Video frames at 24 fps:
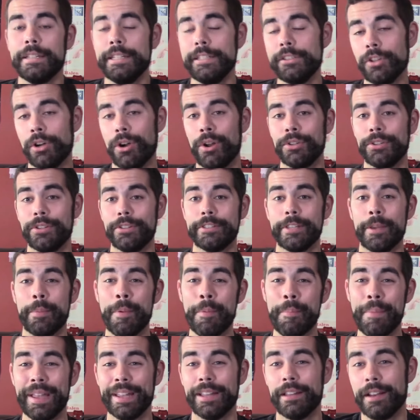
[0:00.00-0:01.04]
These are also some
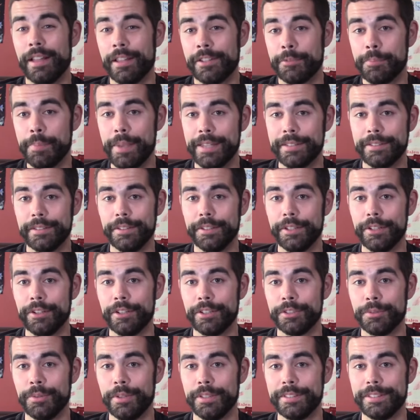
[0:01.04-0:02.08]
of Megadeth's best
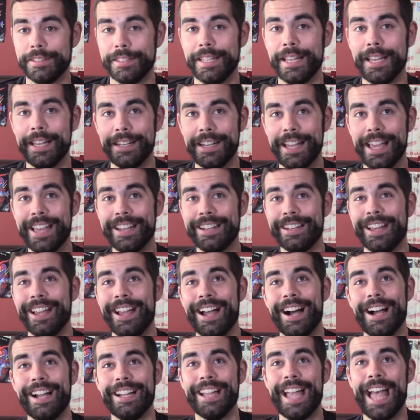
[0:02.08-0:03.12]
lyrics once again, and
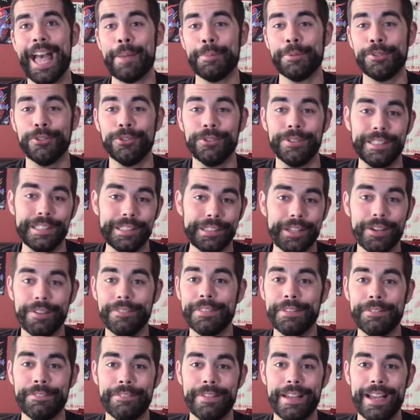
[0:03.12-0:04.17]
I absolutely
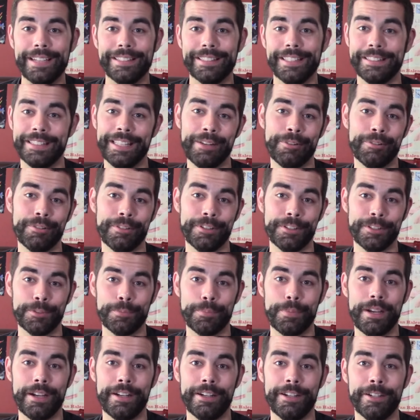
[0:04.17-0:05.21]
love the fact that they were
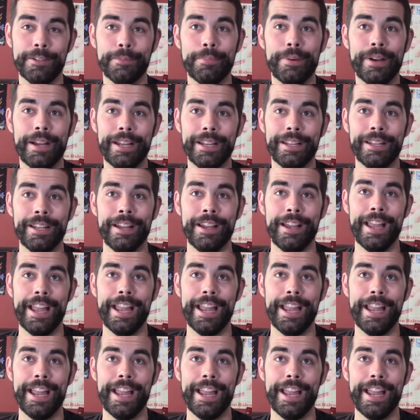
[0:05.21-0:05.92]
inspired by